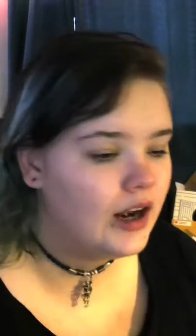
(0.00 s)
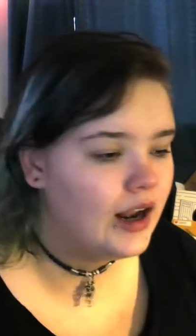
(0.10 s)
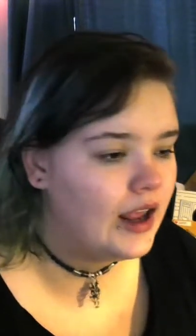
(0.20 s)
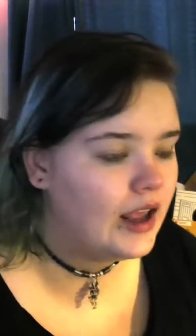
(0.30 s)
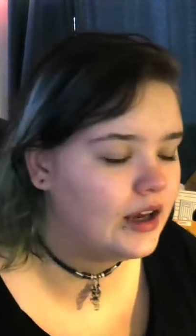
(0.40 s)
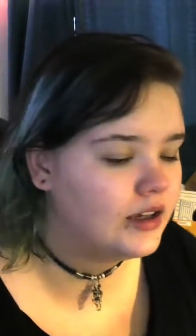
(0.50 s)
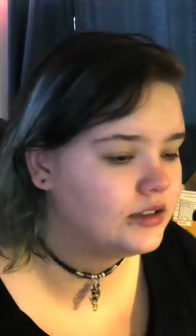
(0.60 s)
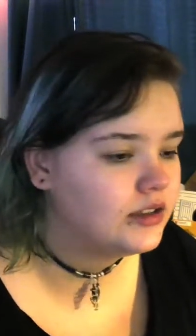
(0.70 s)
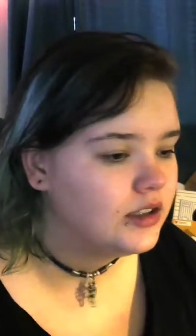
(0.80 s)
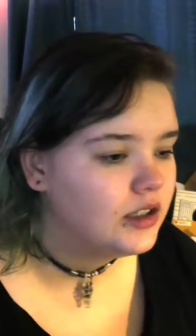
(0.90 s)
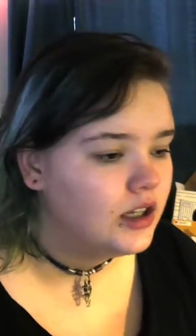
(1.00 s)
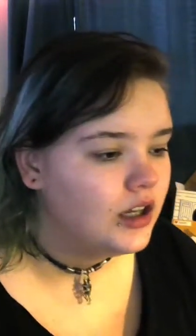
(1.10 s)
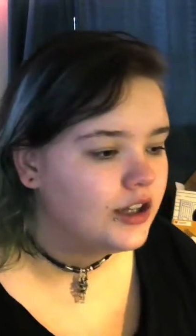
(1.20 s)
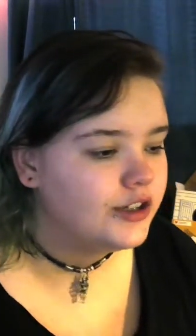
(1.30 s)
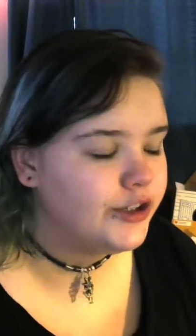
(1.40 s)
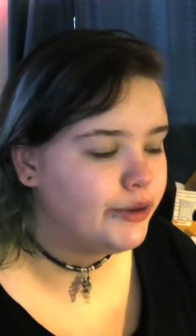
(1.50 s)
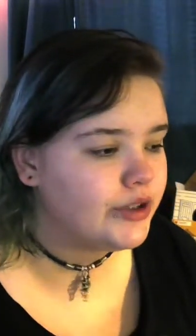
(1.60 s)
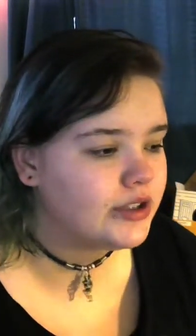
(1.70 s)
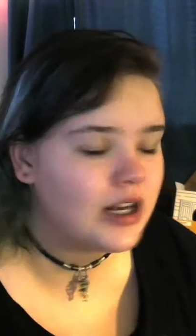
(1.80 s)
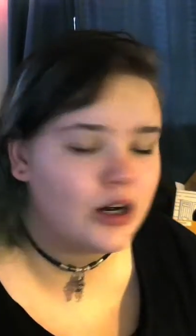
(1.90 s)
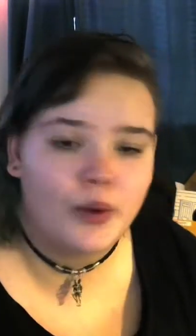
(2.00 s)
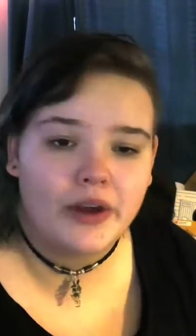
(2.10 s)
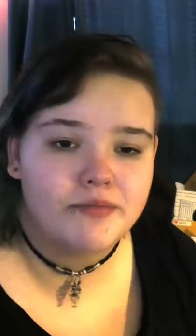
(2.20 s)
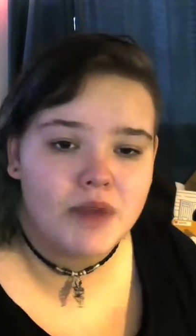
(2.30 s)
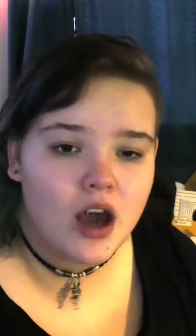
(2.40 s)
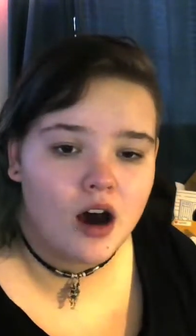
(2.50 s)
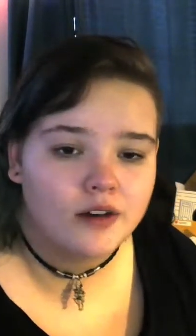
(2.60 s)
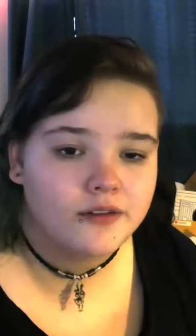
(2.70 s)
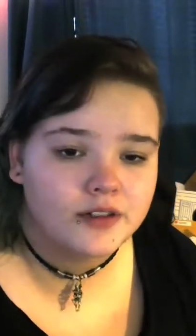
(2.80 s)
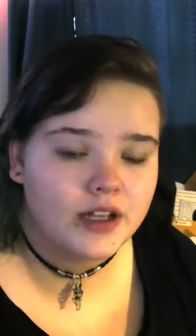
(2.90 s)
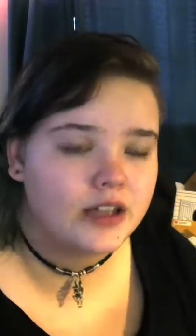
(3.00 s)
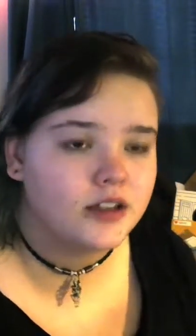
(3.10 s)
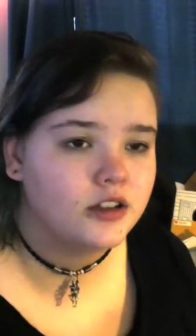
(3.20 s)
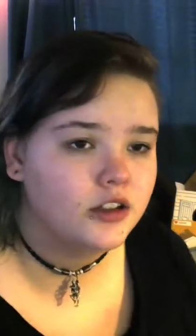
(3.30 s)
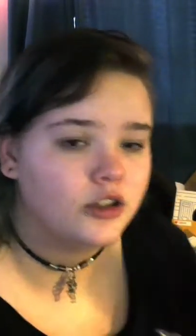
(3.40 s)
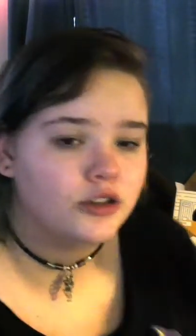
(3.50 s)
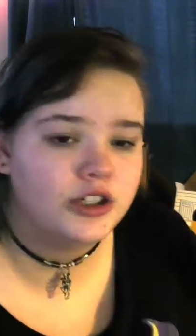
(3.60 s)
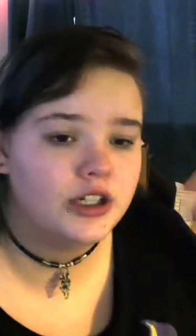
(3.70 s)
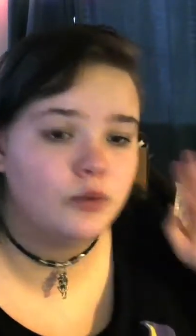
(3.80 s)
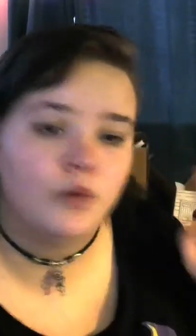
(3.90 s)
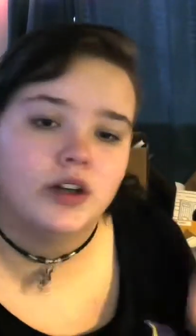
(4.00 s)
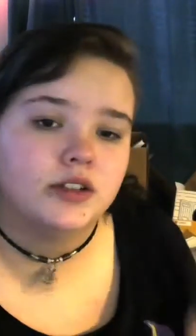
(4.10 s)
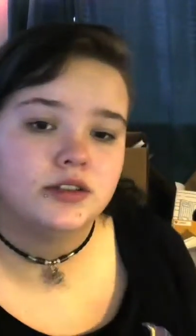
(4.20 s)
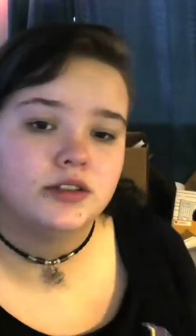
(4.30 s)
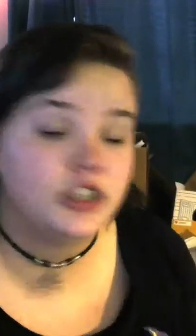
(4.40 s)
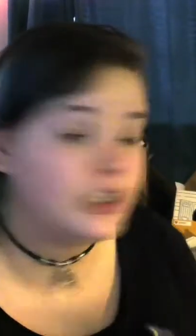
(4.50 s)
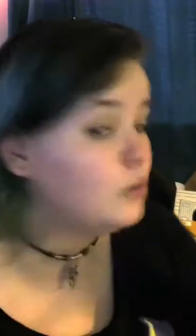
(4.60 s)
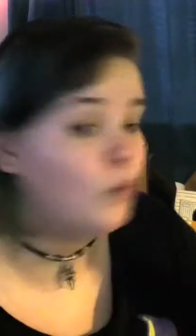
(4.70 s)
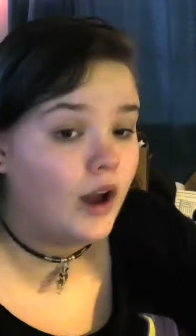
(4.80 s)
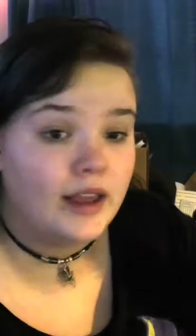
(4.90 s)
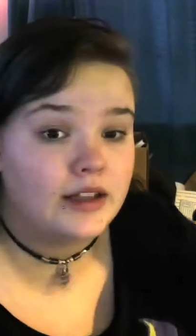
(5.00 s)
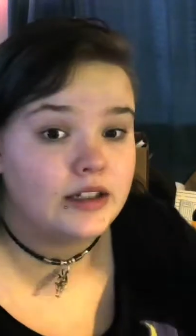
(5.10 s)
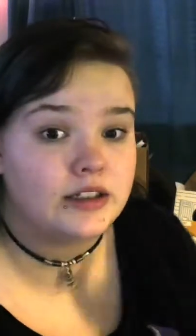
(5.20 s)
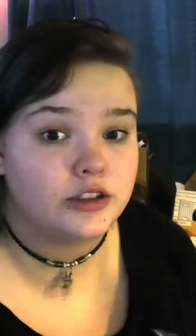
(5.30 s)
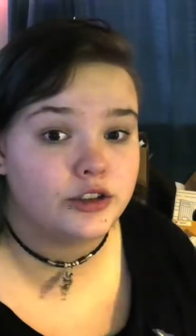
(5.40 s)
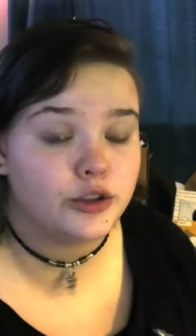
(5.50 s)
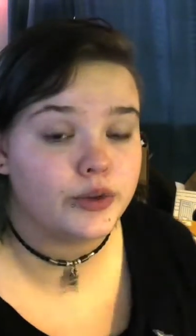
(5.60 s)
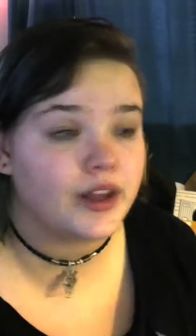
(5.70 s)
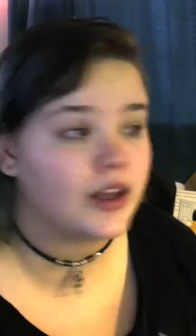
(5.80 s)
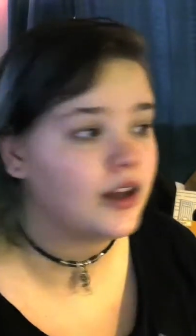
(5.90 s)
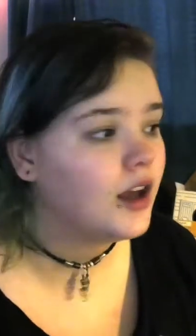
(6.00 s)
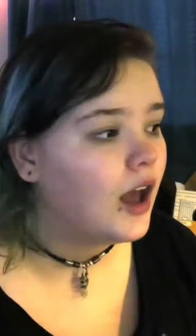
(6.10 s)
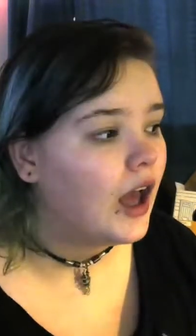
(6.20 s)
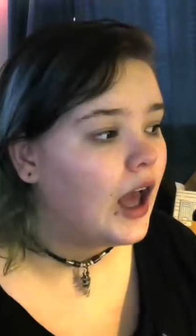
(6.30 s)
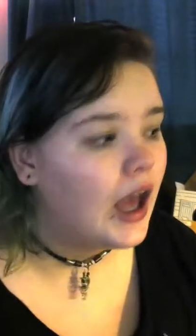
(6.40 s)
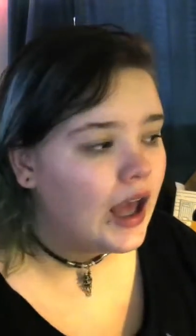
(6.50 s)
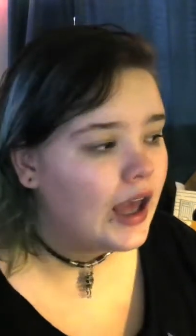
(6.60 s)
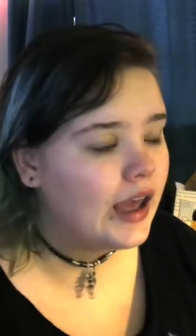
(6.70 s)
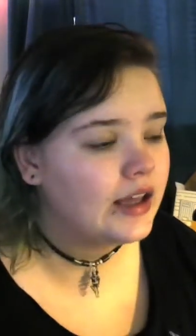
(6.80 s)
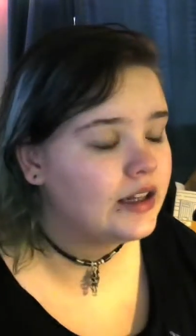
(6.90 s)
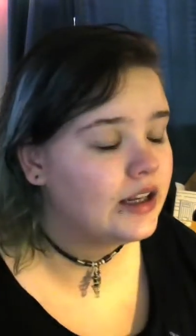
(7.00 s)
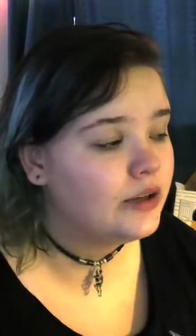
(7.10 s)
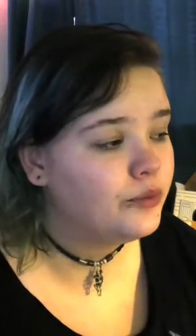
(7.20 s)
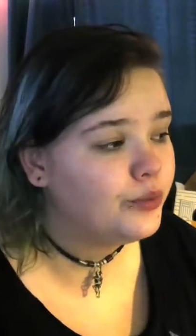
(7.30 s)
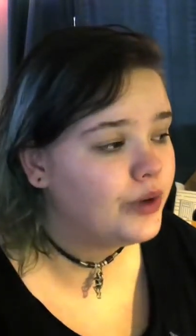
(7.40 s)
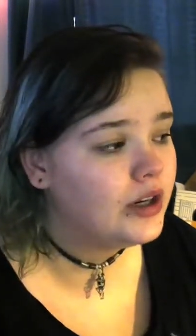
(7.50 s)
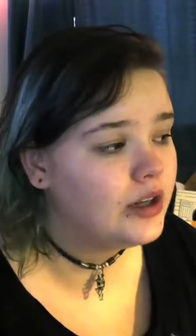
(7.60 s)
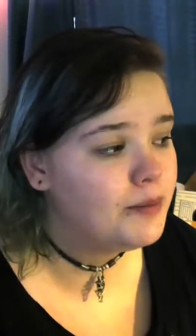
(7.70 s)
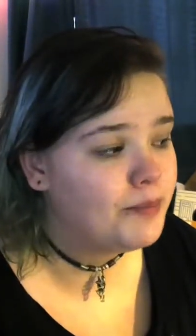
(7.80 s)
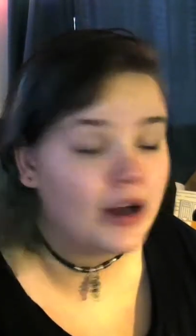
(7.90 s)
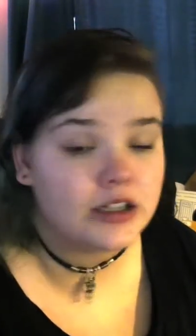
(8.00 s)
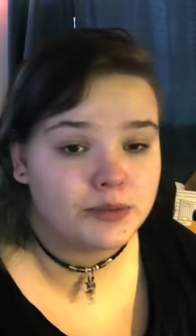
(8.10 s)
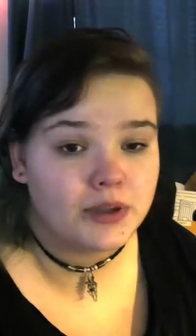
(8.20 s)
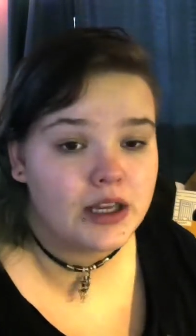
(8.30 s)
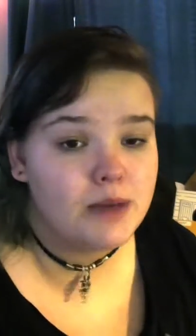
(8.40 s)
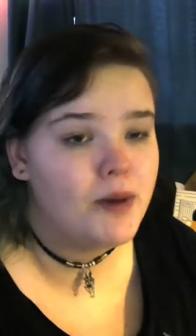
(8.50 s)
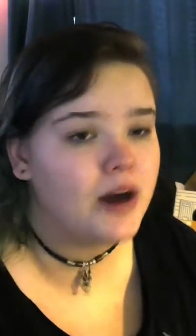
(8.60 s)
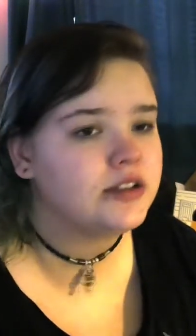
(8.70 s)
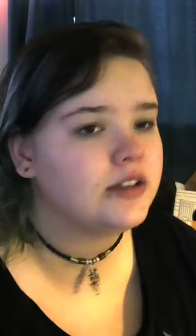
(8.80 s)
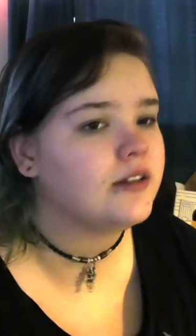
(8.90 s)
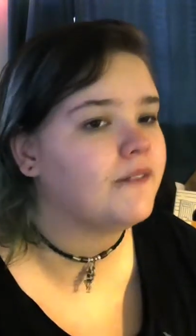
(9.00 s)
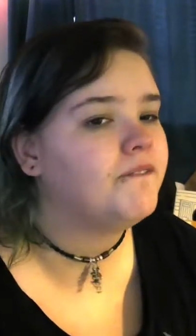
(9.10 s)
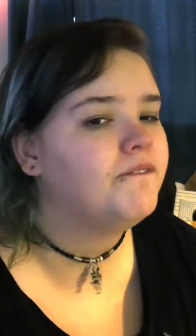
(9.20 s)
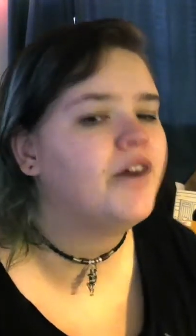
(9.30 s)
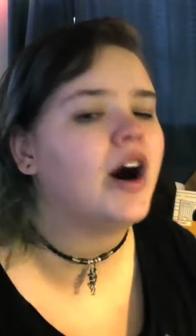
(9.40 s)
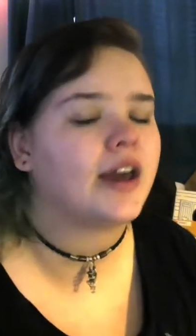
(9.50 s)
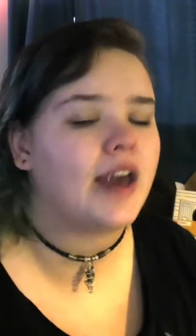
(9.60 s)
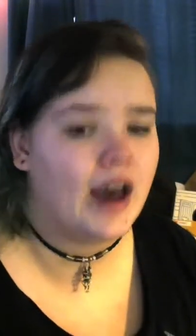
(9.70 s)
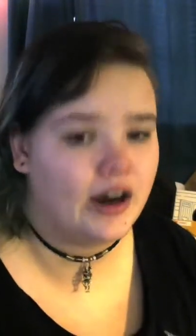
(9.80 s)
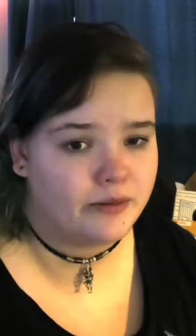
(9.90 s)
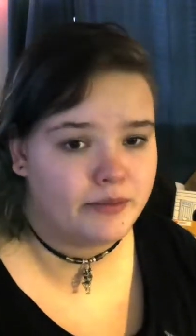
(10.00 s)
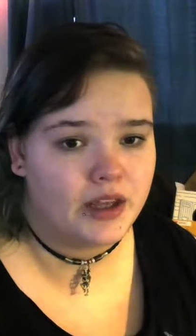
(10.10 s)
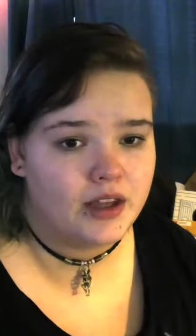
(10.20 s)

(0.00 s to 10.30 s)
And she would just kind of wave me off. Like, you know, she didn't want anything to do with it. And it bugged me. It bugged the fuck out of me.